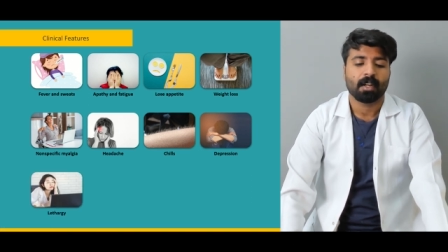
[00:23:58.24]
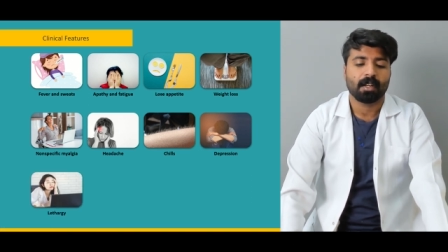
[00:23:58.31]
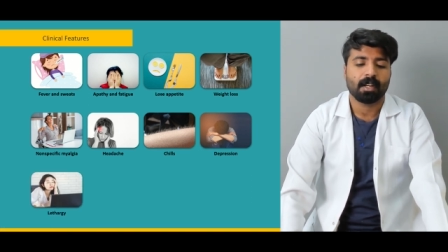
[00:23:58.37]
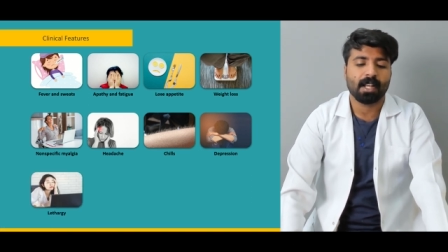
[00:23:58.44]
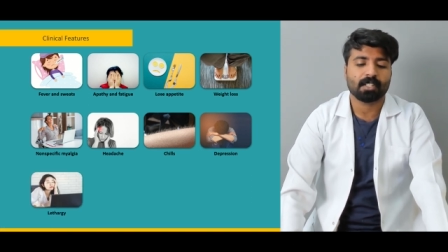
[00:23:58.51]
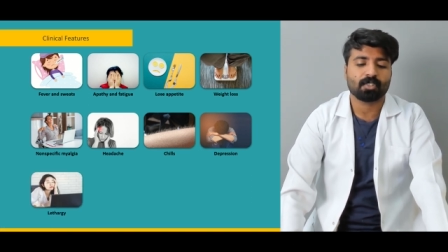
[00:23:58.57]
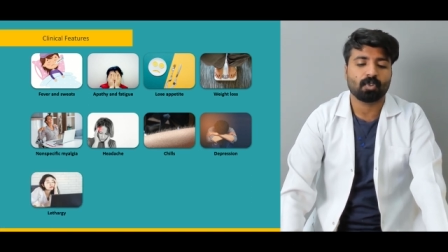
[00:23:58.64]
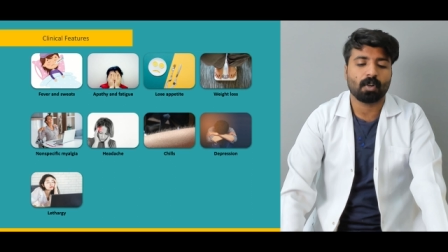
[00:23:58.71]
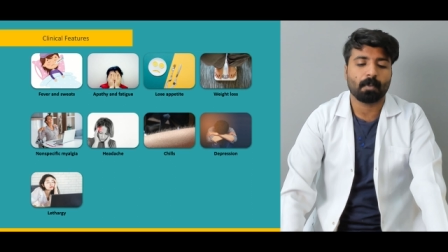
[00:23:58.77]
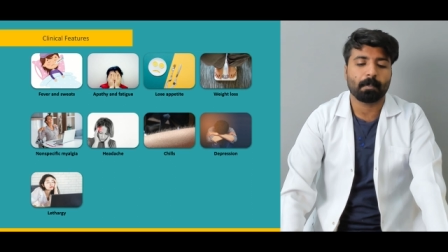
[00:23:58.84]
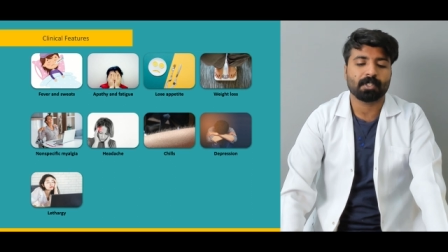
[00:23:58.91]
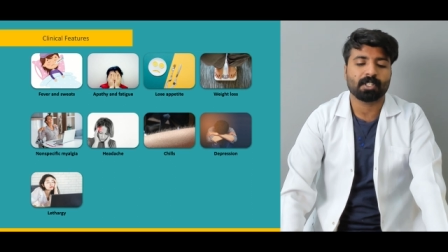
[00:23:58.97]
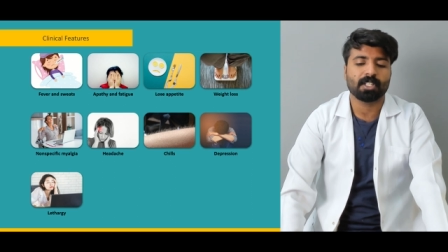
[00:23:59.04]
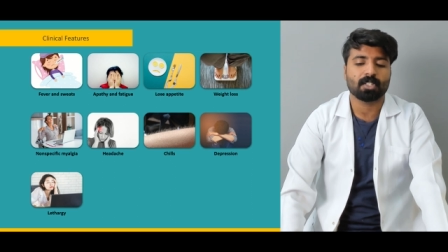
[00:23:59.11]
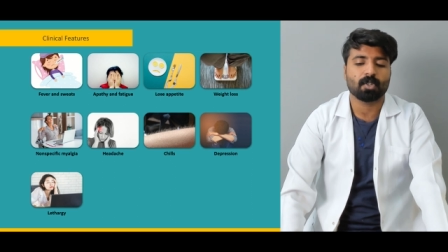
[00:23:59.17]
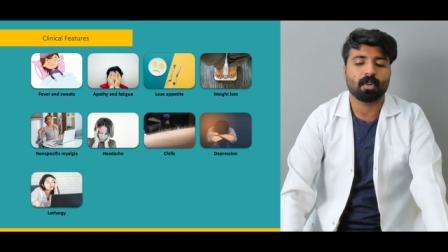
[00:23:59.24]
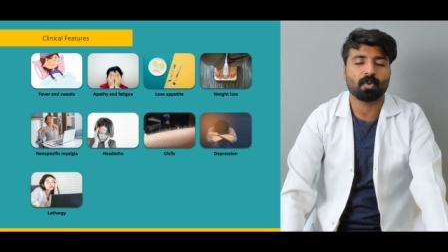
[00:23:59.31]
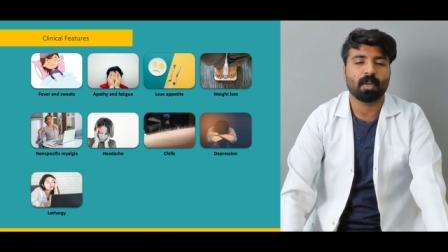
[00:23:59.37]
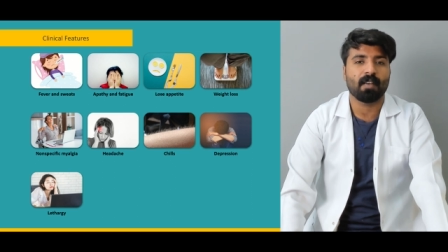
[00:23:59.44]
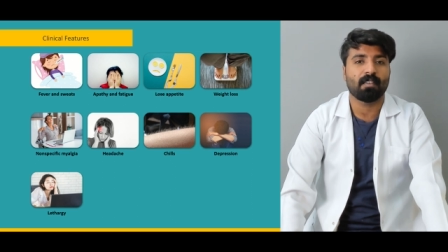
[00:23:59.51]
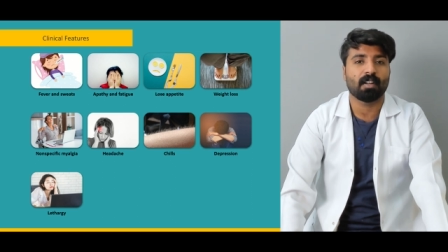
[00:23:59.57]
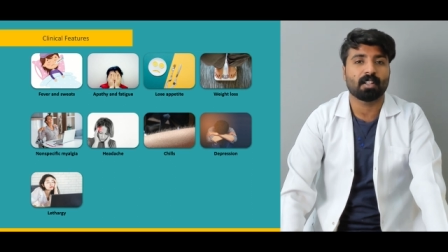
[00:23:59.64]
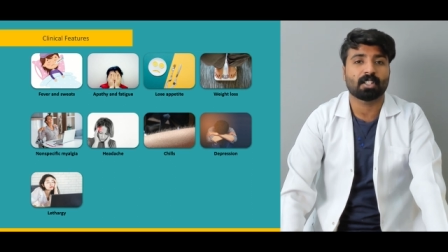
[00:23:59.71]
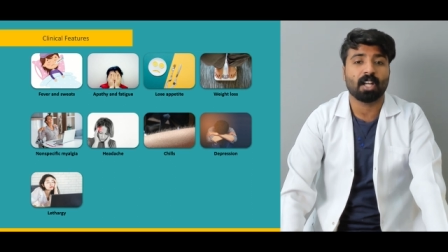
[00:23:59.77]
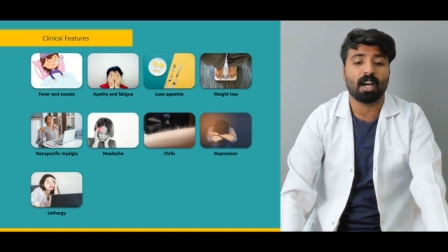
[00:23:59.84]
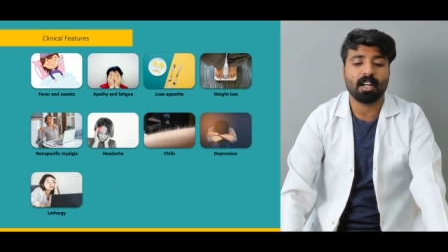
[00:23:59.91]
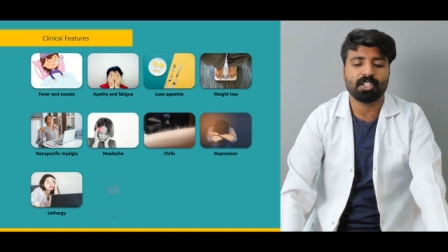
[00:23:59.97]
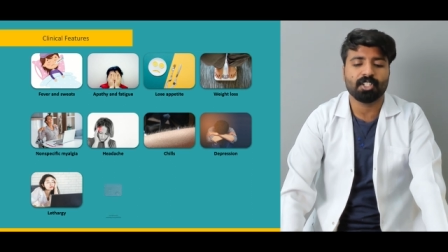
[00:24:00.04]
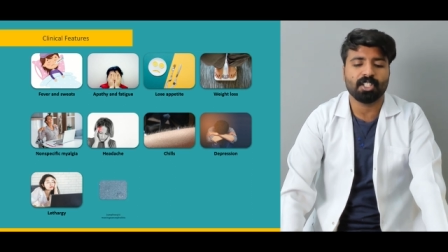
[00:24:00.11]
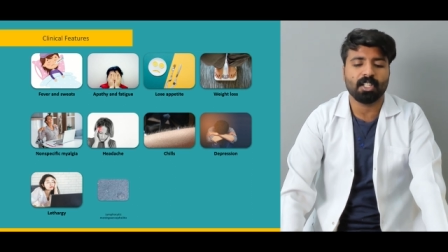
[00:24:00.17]
Next one, patient is going to have
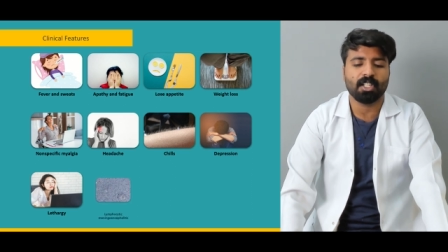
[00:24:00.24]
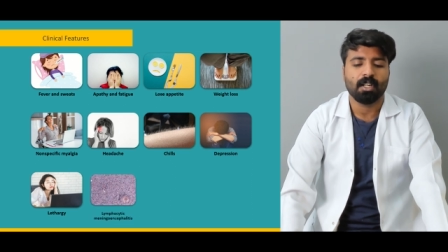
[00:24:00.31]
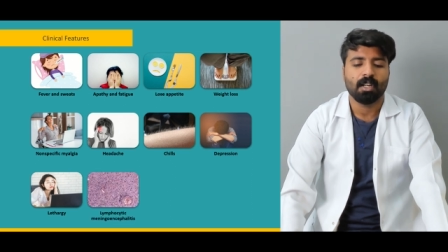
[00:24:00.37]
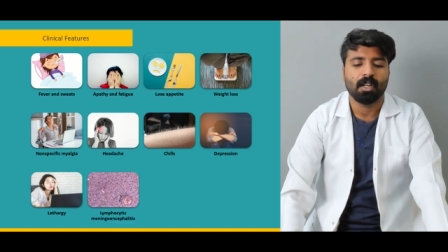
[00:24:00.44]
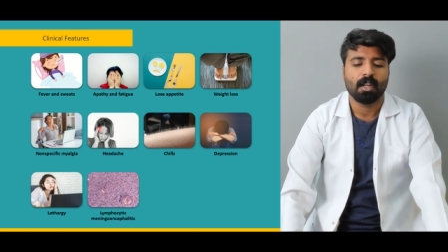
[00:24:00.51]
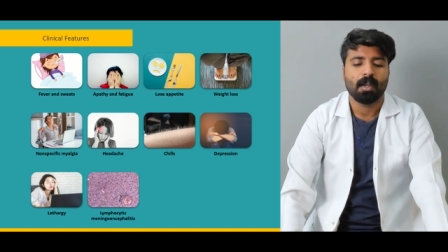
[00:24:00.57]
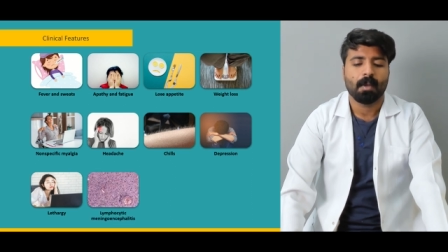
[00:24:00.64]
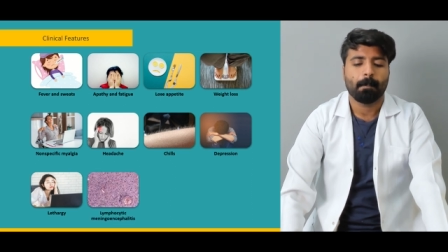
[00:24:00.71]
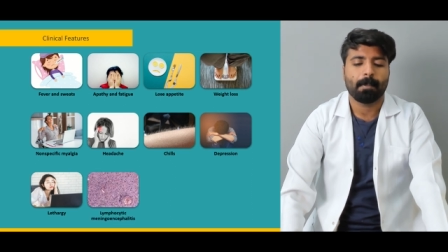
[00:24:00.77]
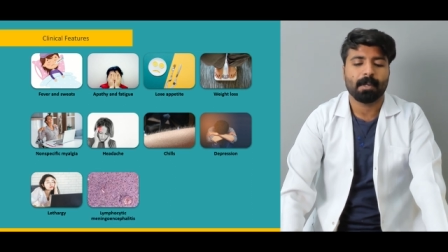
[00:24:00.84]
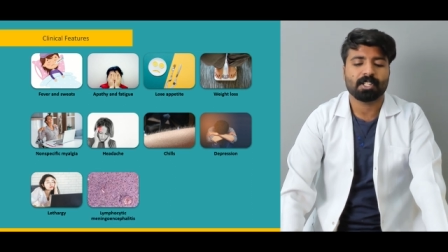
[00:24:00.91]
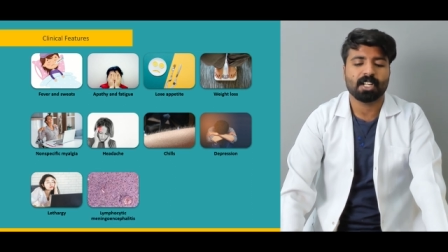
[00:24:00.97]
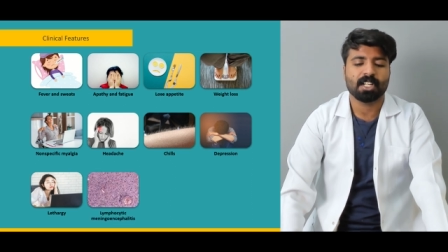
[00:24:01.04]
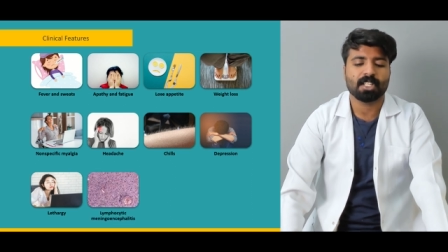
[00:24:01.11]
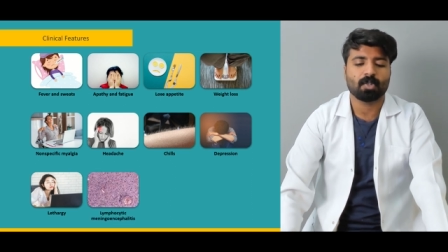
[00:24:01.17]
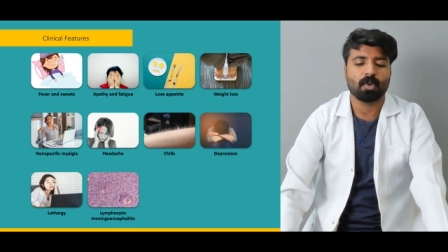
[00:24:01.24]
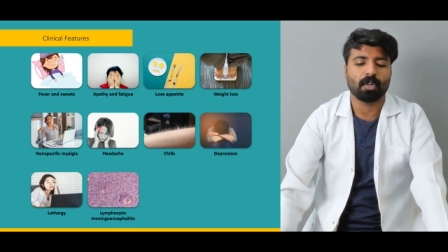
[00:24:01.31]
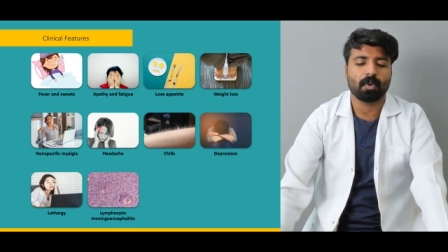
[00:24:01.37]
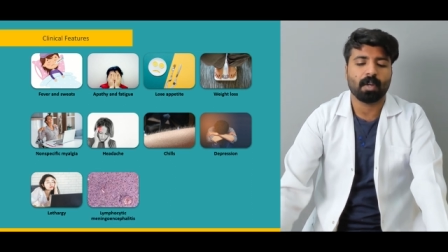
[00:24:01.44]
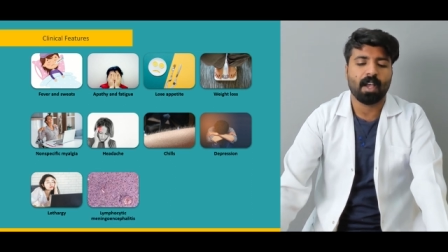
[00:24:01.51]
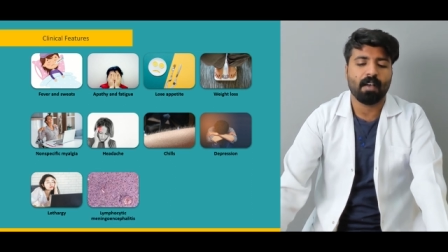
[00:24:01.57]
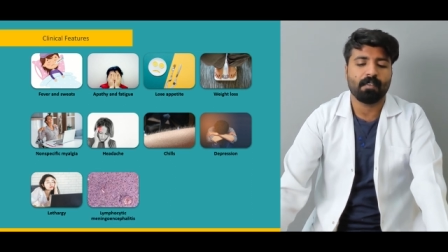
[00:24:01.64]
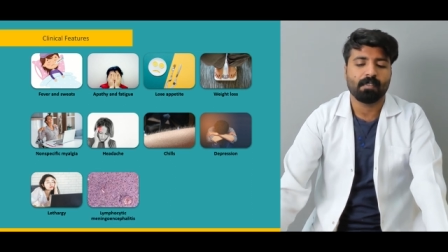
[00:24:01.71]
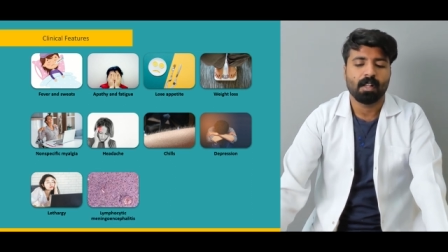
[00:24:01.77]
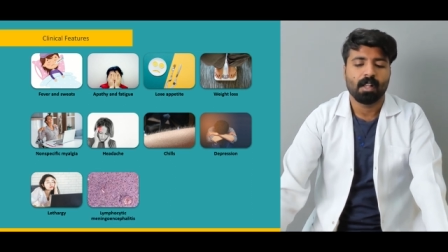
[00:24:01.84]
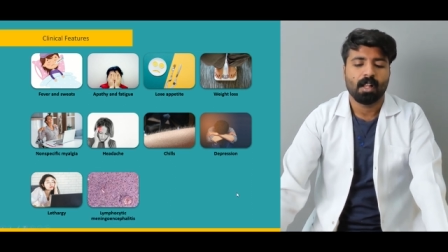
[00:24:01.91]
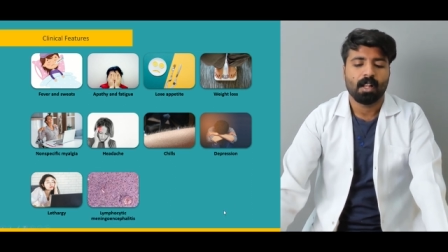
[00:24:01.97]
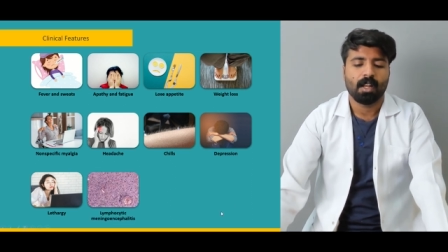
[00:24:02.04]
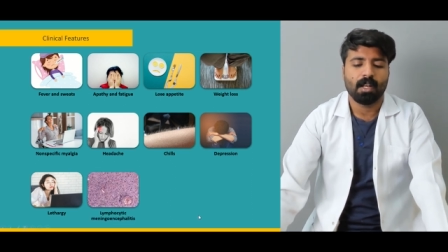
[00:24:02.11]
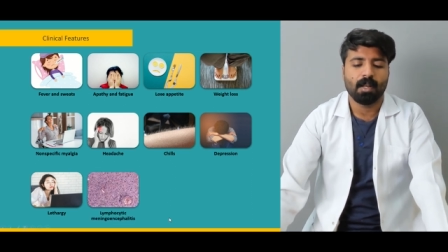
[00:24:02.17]
lethargy. Patient is going to have
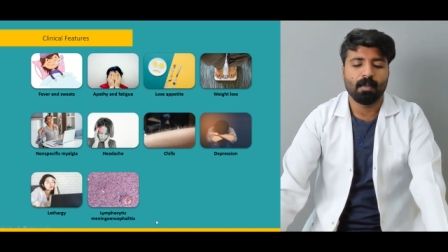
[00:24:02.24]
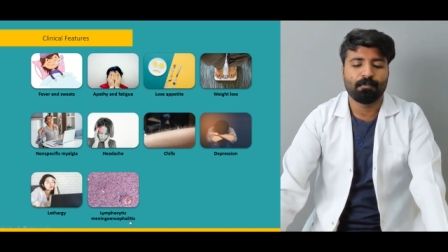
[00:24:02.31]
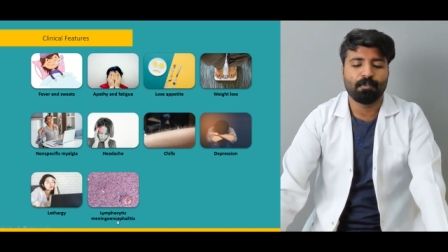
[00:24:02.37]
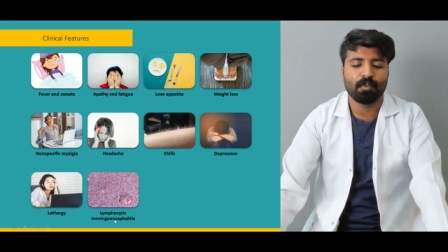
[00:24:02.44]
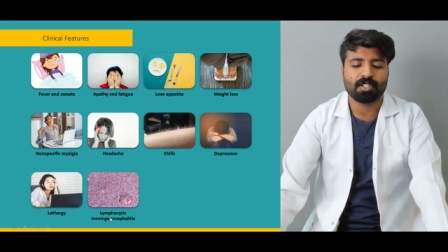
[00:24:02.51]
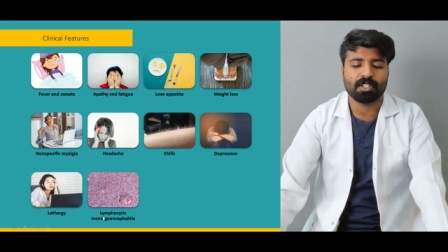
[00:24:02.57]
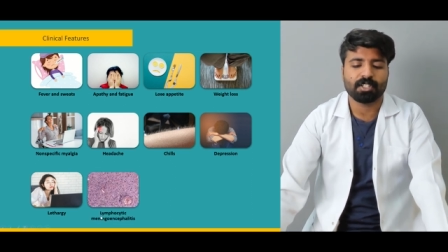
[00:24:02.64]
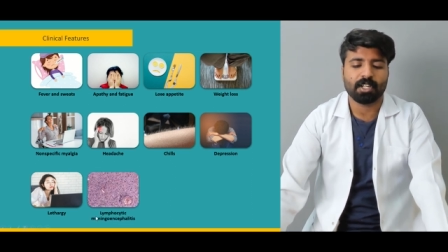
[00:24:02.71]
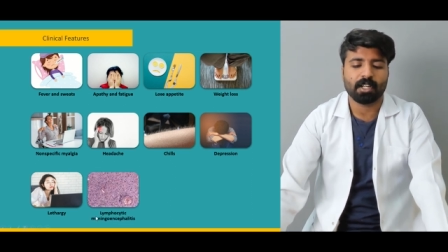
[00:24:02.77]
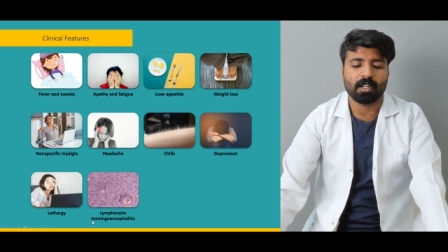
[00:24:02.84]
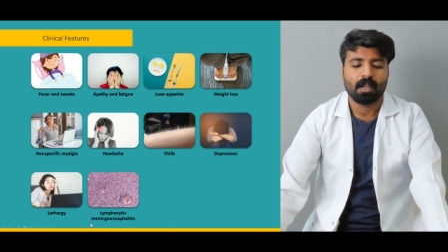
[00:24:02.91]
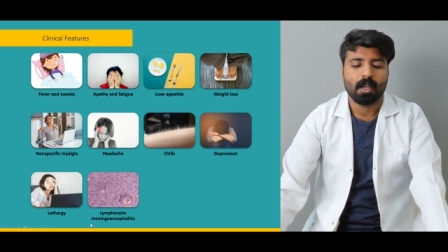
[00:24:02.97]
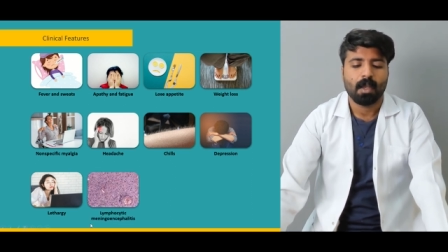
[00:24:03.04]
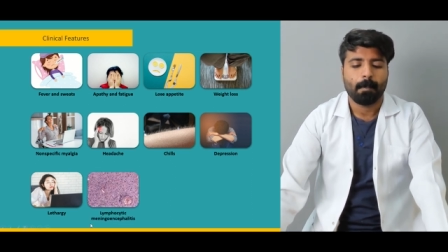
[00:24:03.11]
lymphocytic